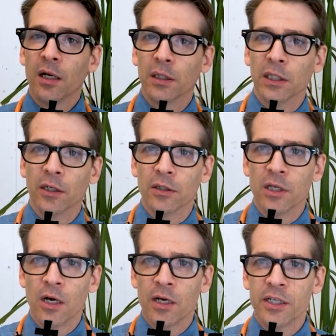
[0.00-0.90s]
a little
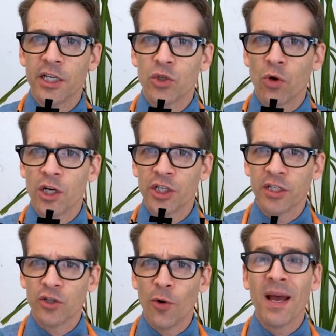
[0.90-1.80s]
Dawn
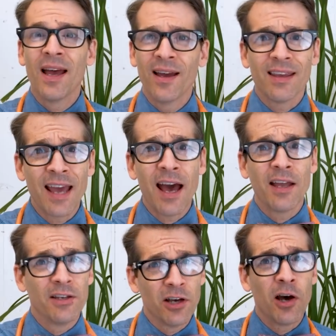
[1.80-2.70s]
dishwashing soap.
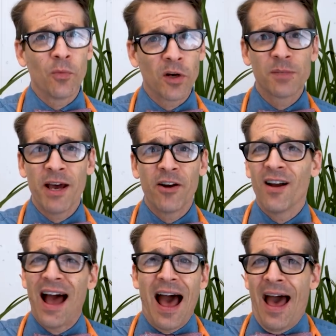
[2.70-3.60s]
Yeah, Dawn works
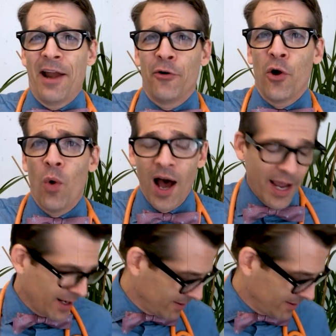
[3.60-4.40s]
better. I don't know why.